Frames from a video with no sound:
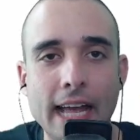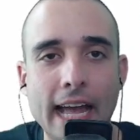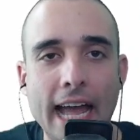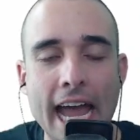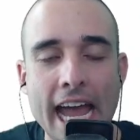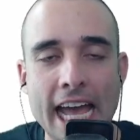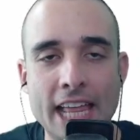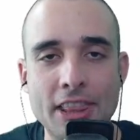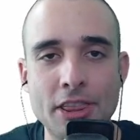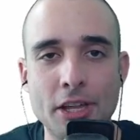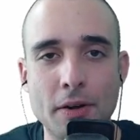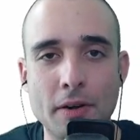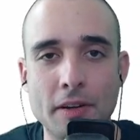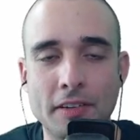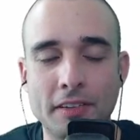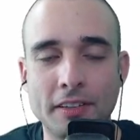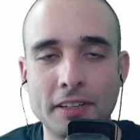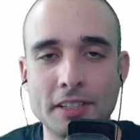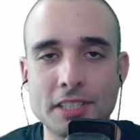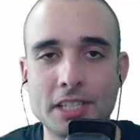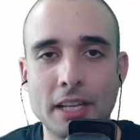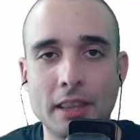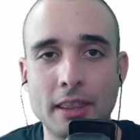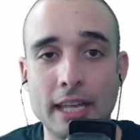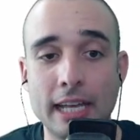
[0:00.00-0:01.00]
And there is
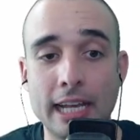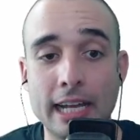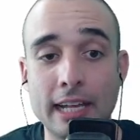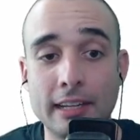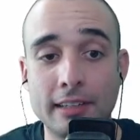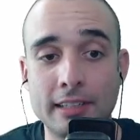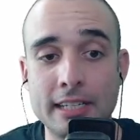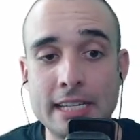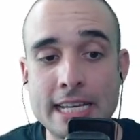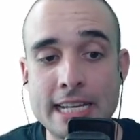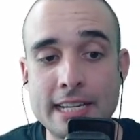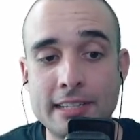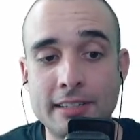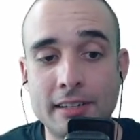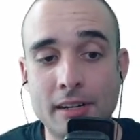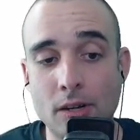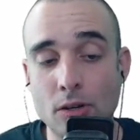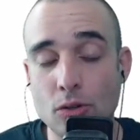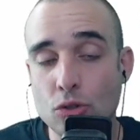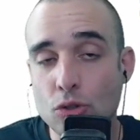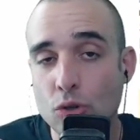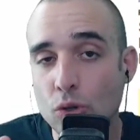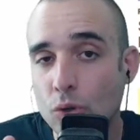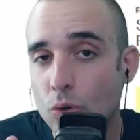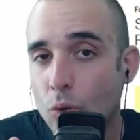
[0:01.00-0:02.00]
such a thing as keys that are
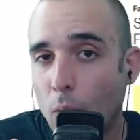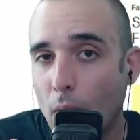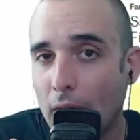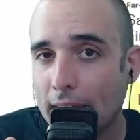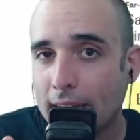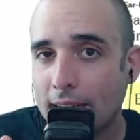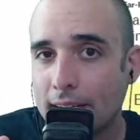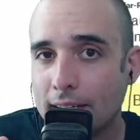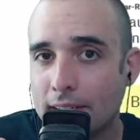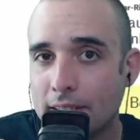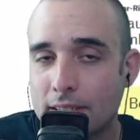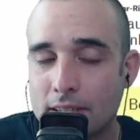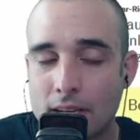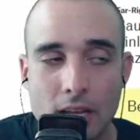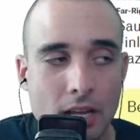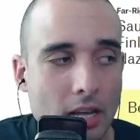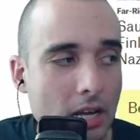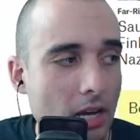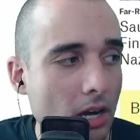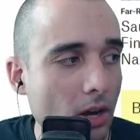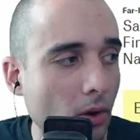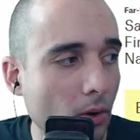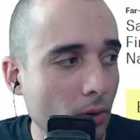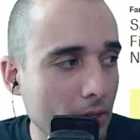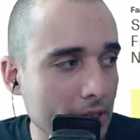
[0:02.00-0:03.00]
too quiet
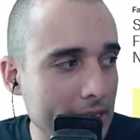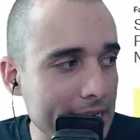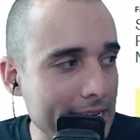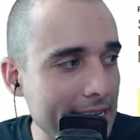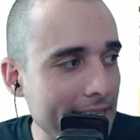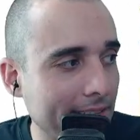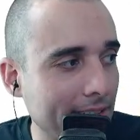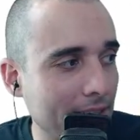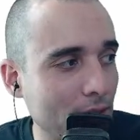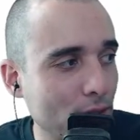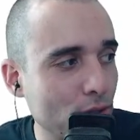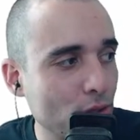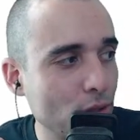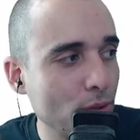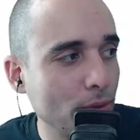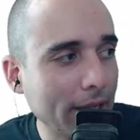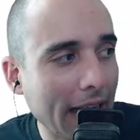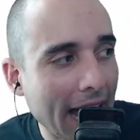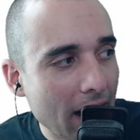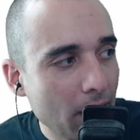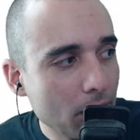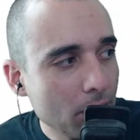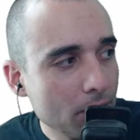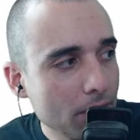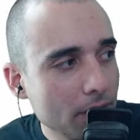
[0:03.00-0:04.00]
or keys that are too
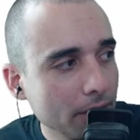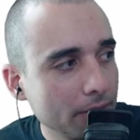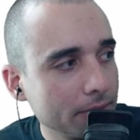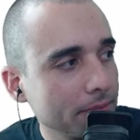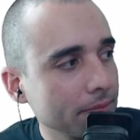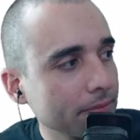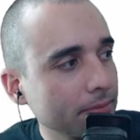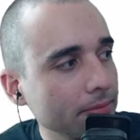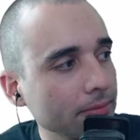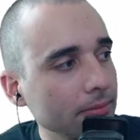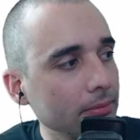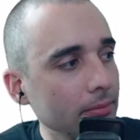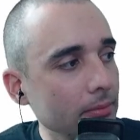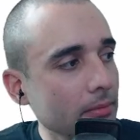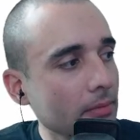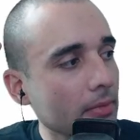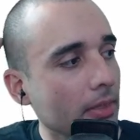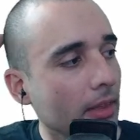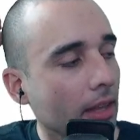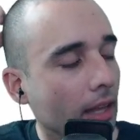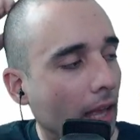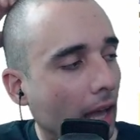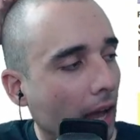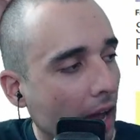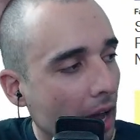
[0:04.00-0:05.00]
loud.
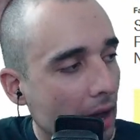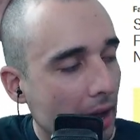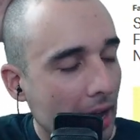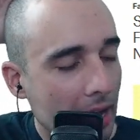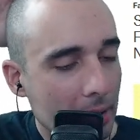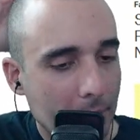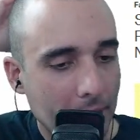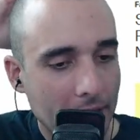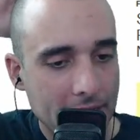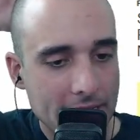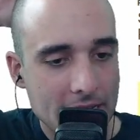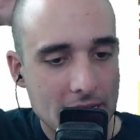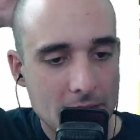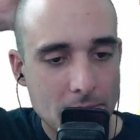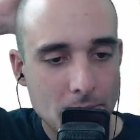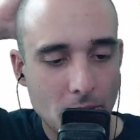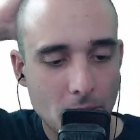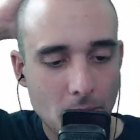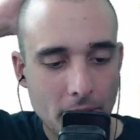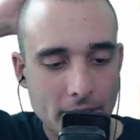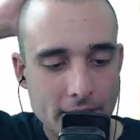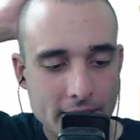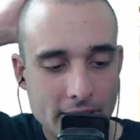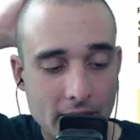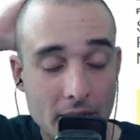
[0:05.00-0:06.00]
I bought a keyboard
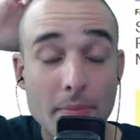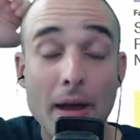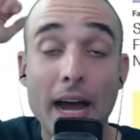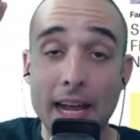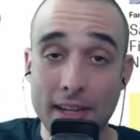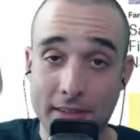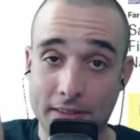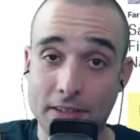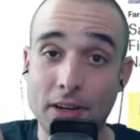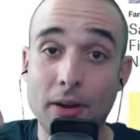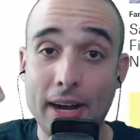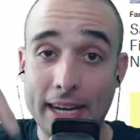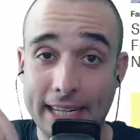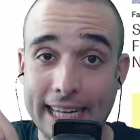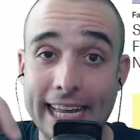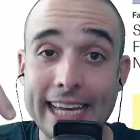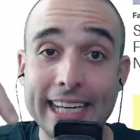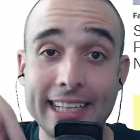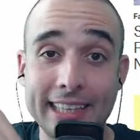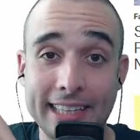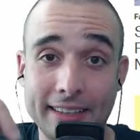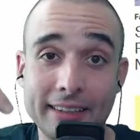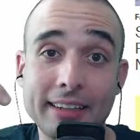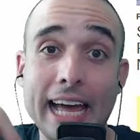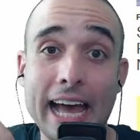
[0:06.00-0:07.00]
one time. So I
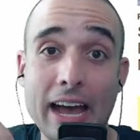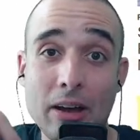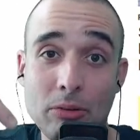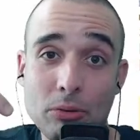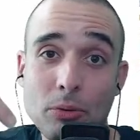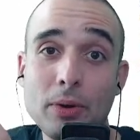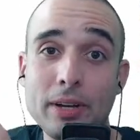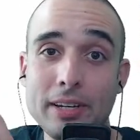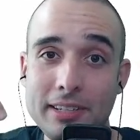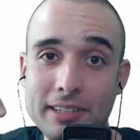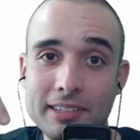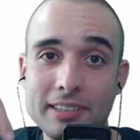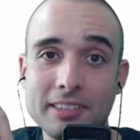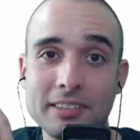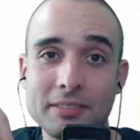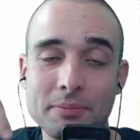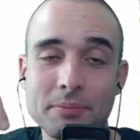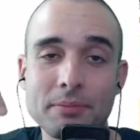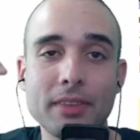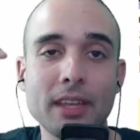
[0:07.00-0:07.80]
like the loud ones.